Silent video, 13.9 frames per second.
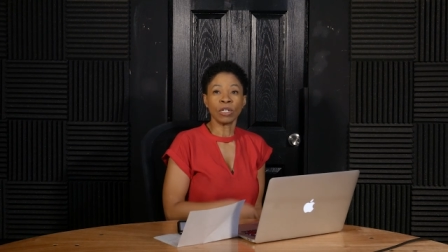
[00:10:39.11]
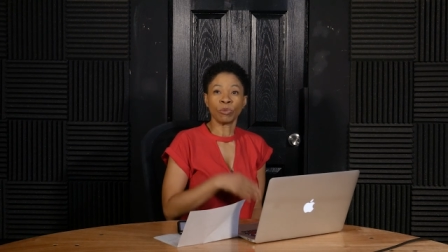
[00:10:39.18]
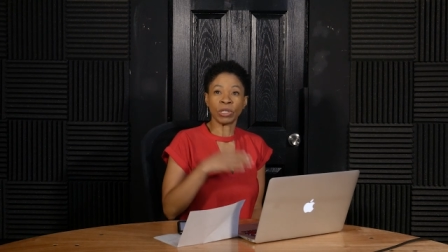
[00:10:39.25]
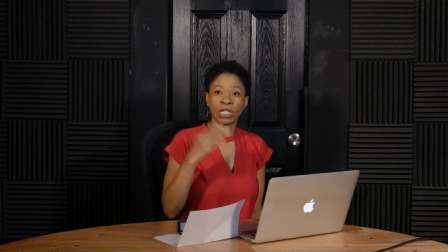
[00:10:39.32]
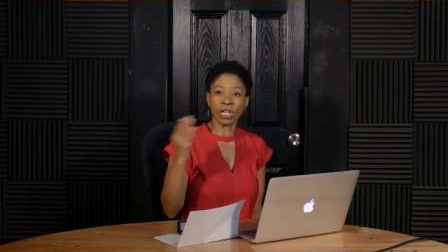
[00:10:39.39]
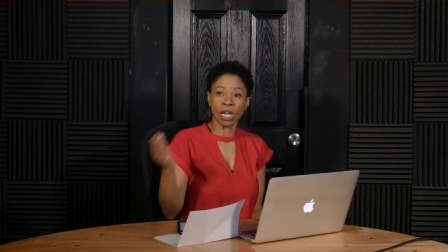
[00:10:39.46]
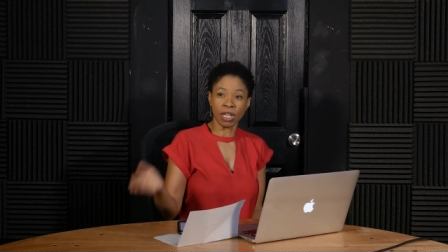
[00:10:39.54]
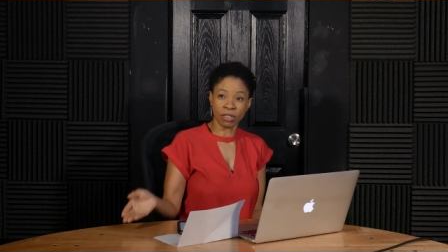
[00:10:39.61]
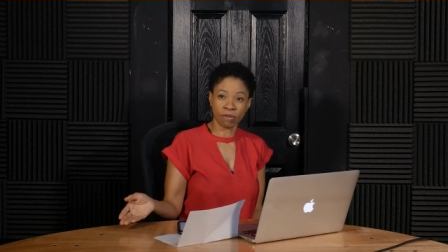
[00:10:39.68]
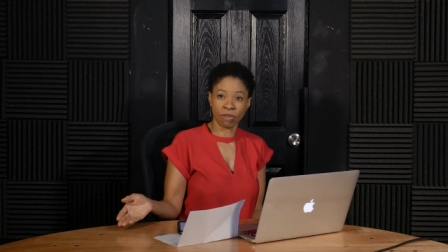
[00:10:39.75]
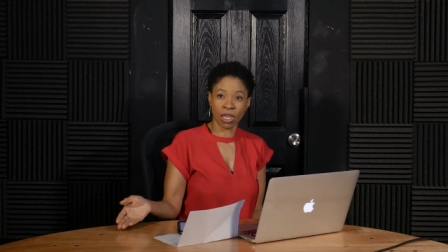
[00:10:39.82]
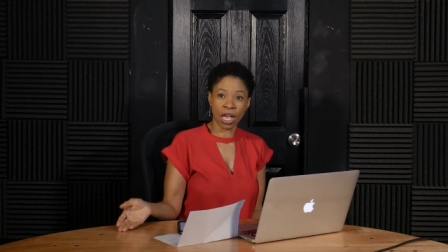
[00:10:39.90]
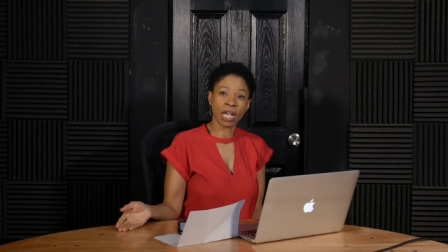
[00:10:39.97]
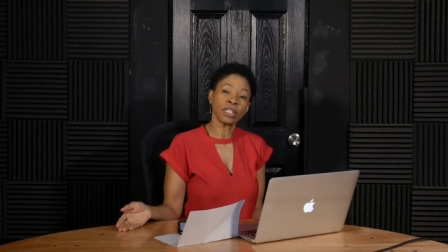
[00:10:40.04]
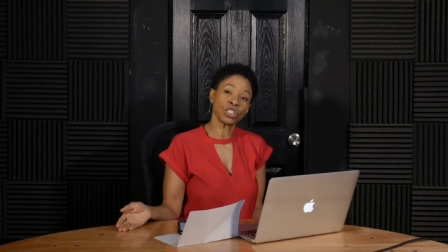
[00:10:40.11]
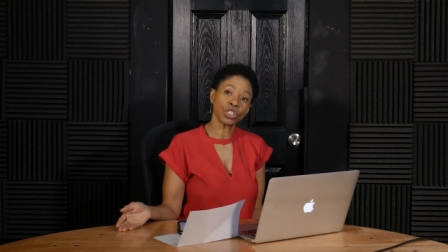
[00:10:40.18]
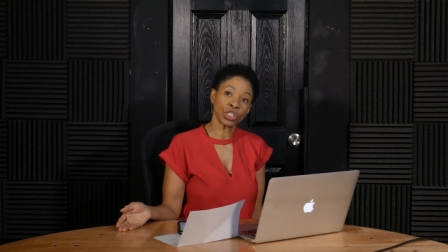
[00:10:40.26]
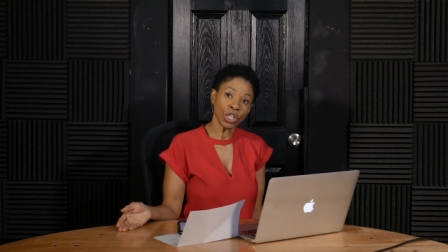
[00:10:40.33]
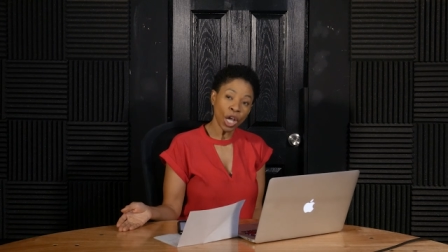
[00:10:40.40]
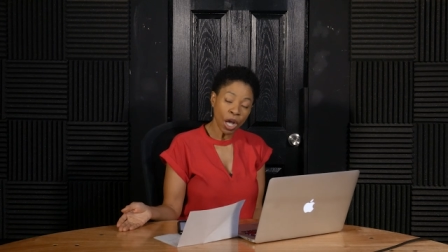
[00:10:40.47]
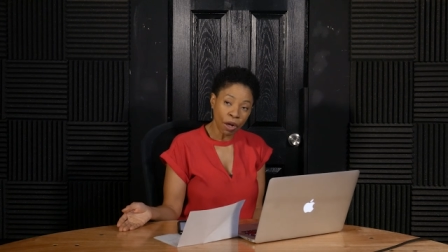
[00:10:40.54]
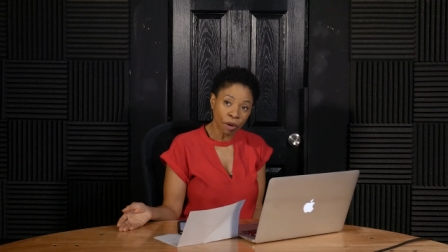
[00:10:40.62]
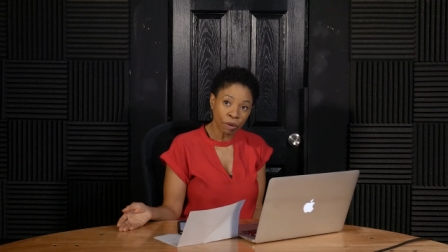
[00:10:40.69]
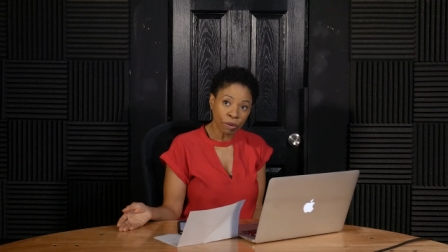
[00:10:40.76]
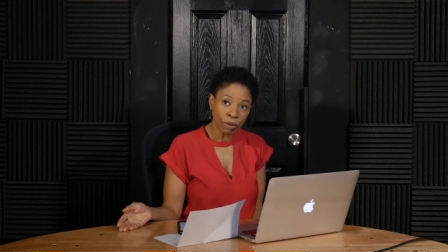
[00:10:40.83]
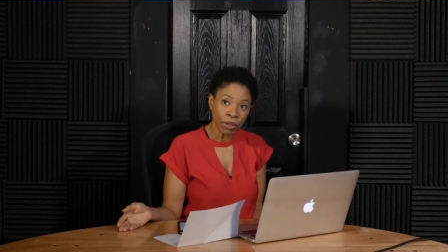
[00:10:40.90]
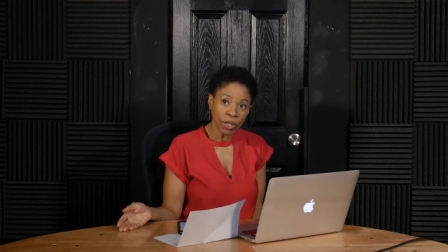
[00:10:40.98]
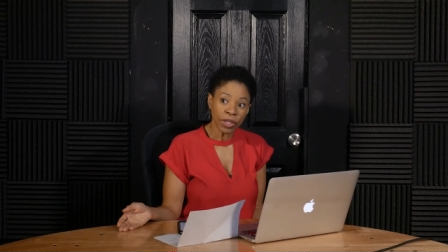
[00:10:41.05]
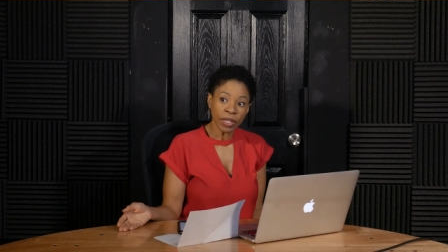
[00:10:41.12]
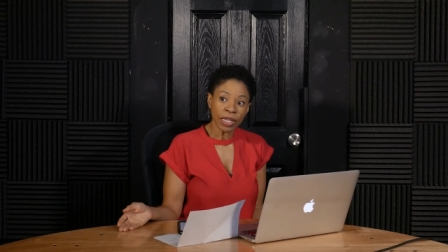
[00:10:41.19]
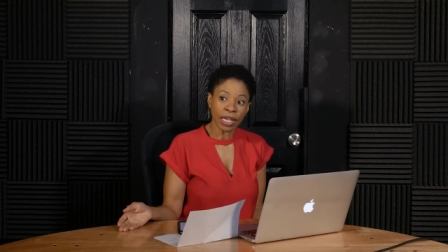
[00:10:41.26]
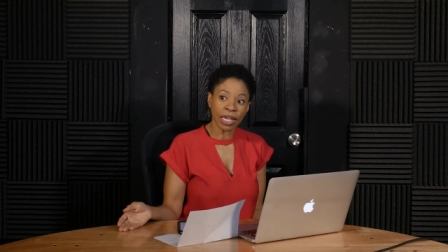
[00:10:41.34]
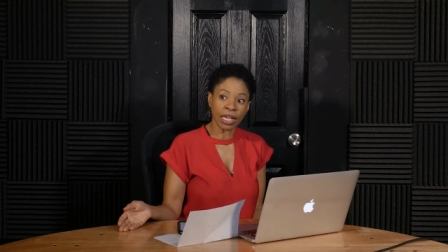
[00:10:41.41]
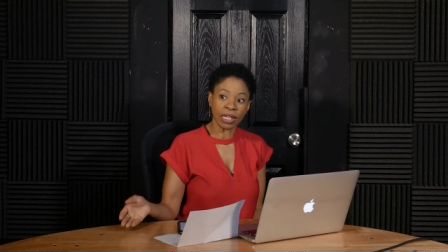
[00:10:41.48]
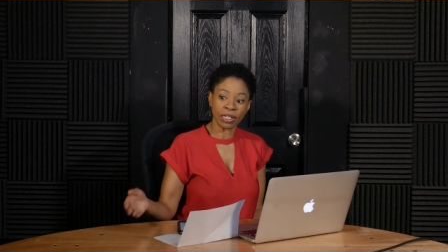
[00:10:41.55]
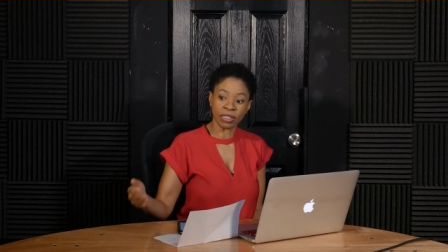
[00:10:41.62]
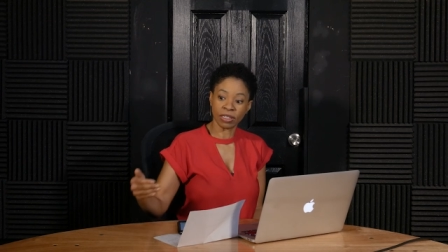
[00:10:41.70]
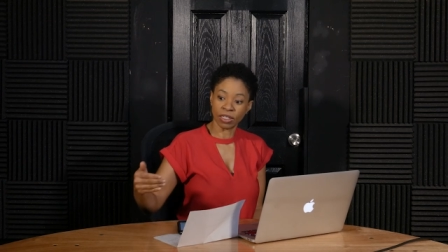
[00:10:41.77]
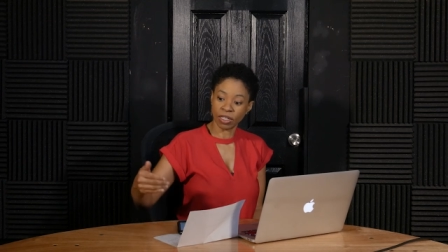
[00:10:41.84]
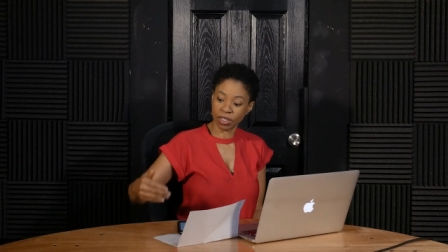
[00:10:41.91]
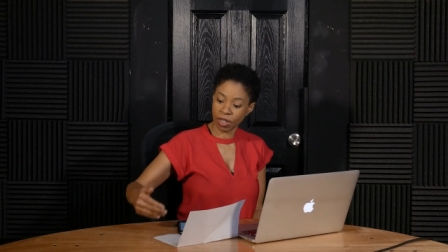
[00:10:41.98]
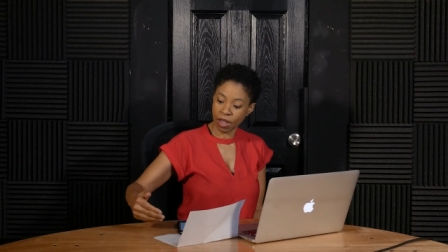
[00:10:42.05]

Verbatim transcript: because of that show and